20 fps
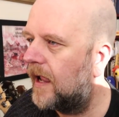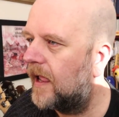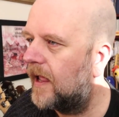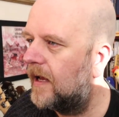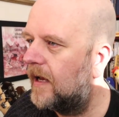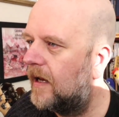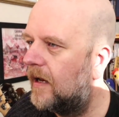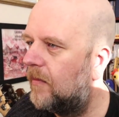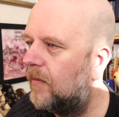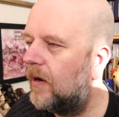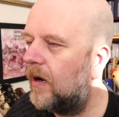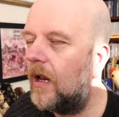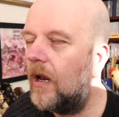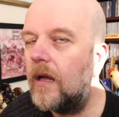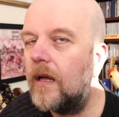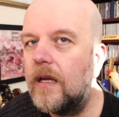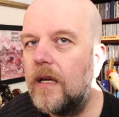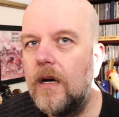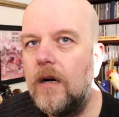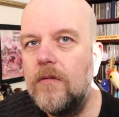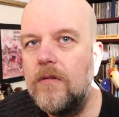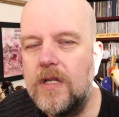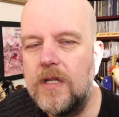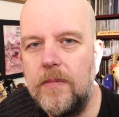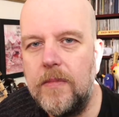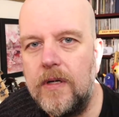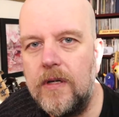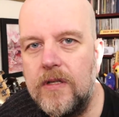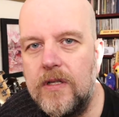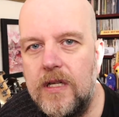Well, I like cold
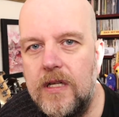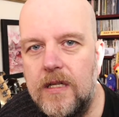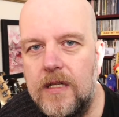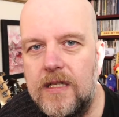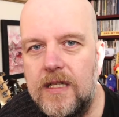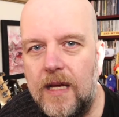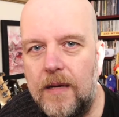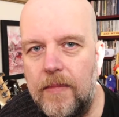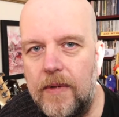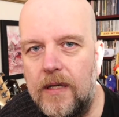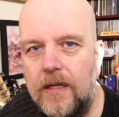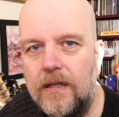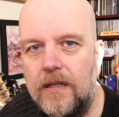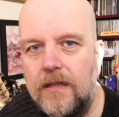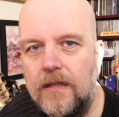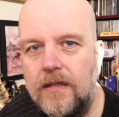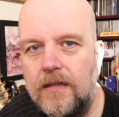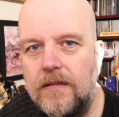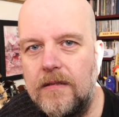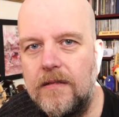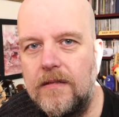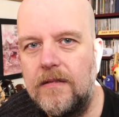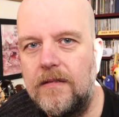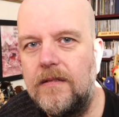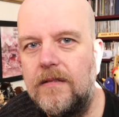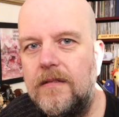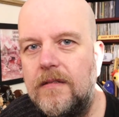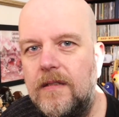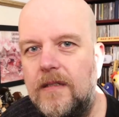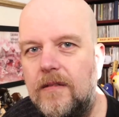tomatoes in the summer.
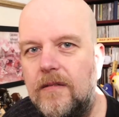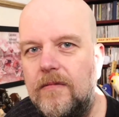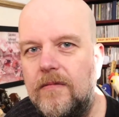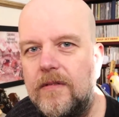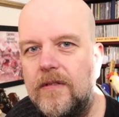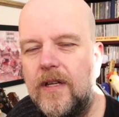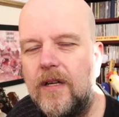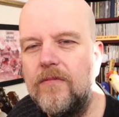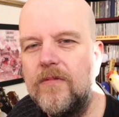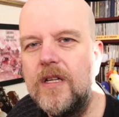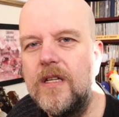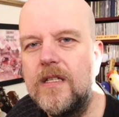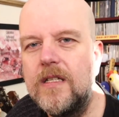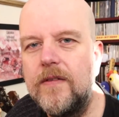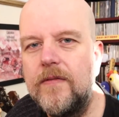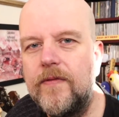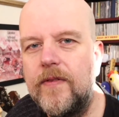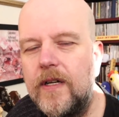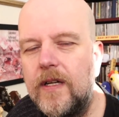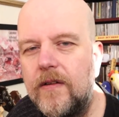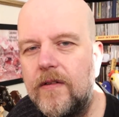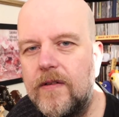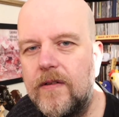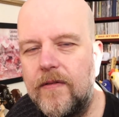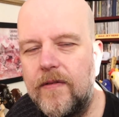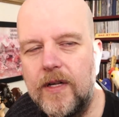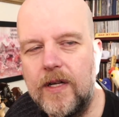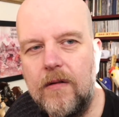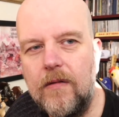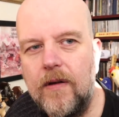You know, I don't tend to, funny enough, I
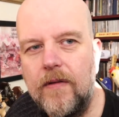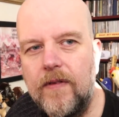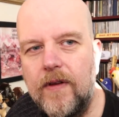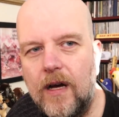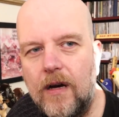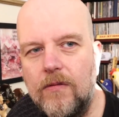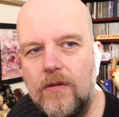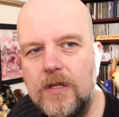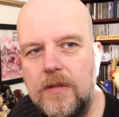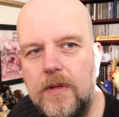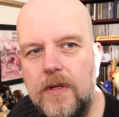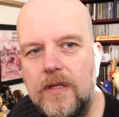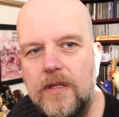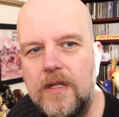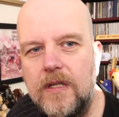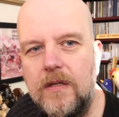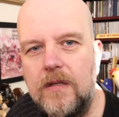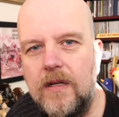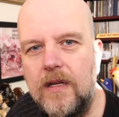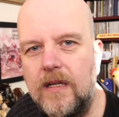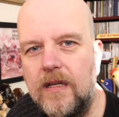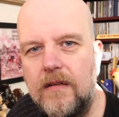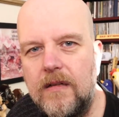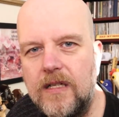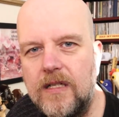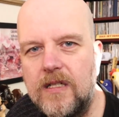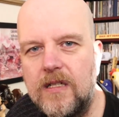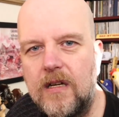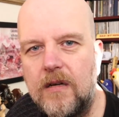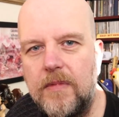don't have cold tomatoes in this
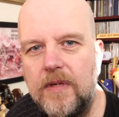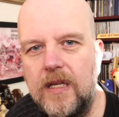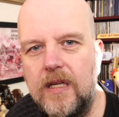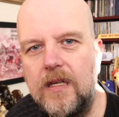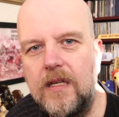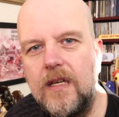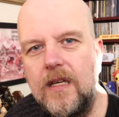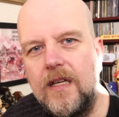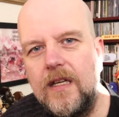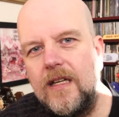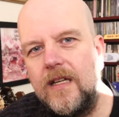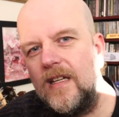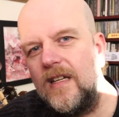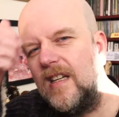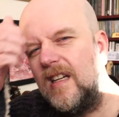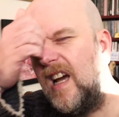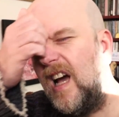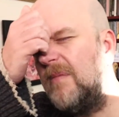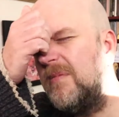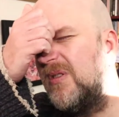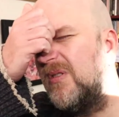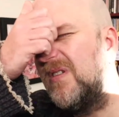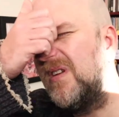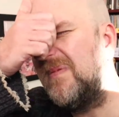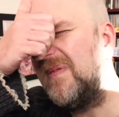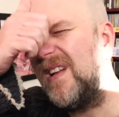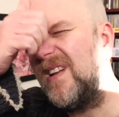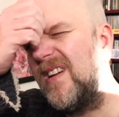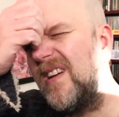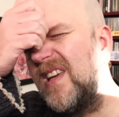time of year. I'm talking
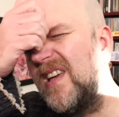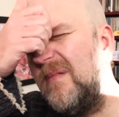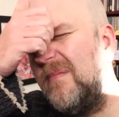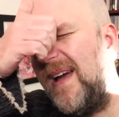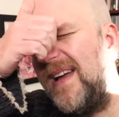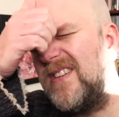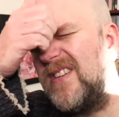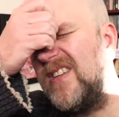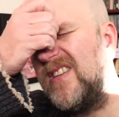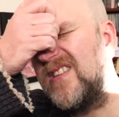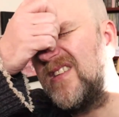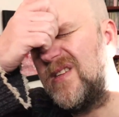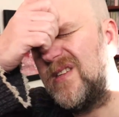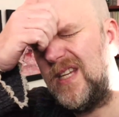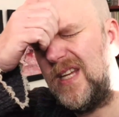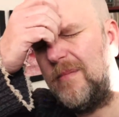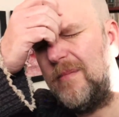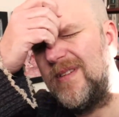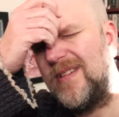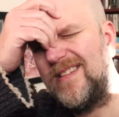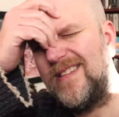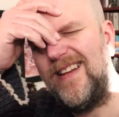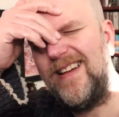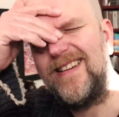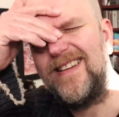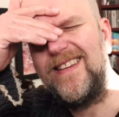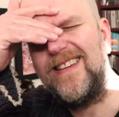about, like, imagine it's a summer's day